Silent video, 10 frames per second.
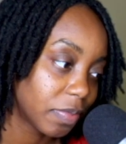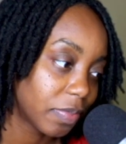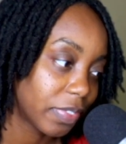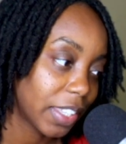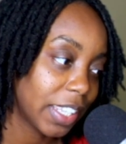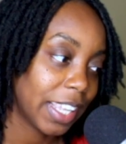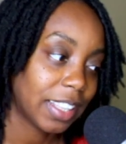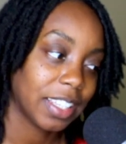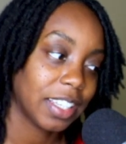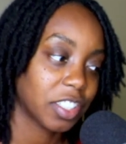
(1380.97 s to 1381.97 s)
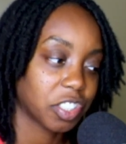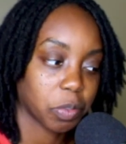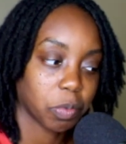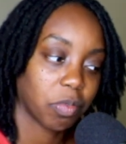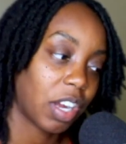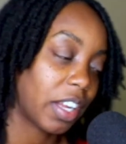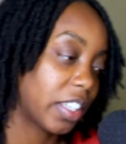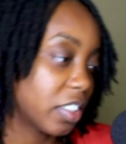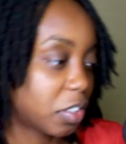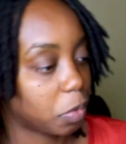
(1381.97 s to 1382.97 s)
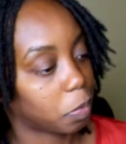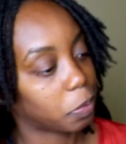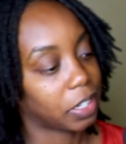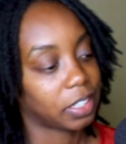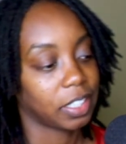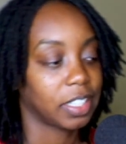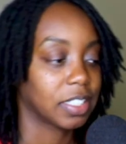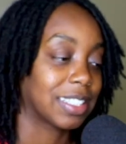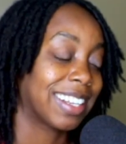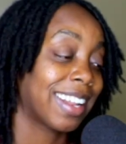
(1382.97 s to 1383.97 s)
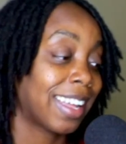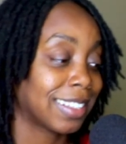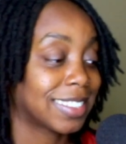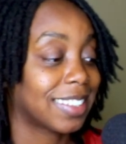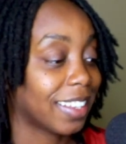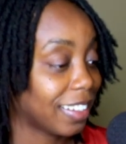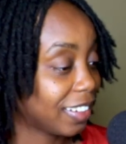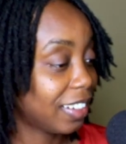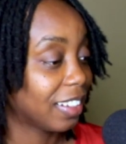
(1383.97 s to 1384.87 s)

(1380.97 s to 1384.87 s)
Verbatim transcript: And that thing is just rocking too, boy. That thing is not steady.